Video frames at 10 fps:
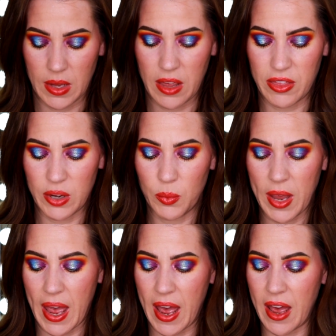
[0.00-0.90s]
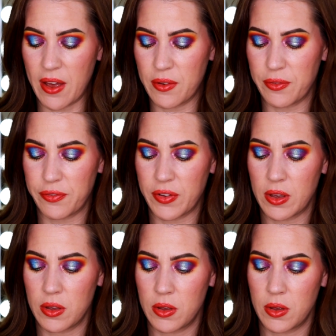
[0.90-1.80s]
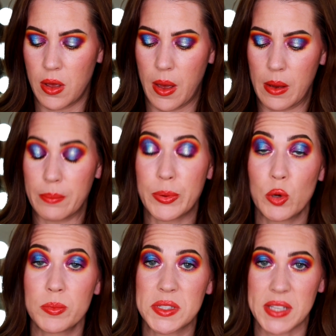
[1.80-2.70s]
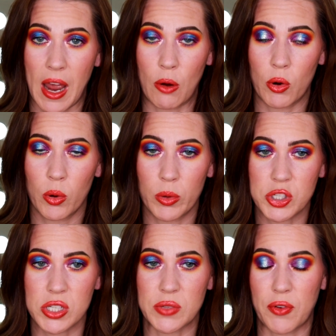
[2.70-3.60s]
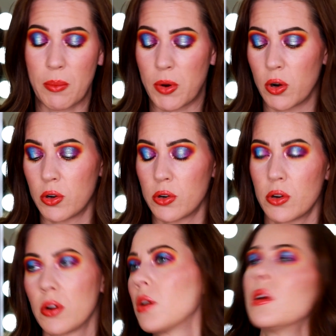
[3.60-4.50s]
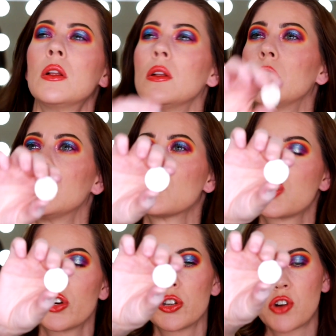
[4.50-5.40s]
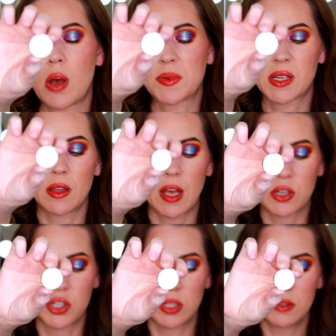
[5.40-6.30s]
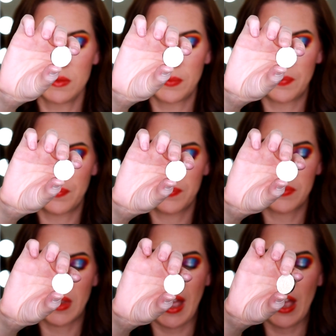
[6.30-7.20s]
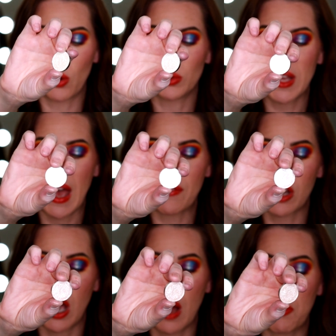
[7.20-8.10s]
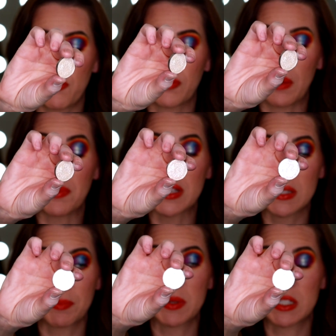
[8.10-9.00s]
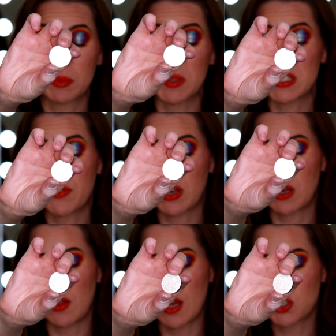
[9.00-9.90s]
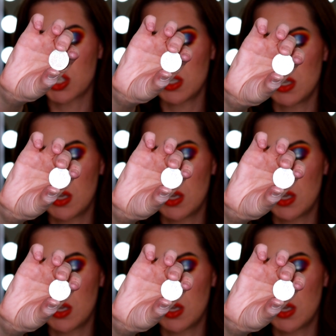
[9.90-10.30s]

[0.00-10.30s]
And then we have Boom Sour, which is from her Sugar Drops collection. I only have a couple from this specific collection,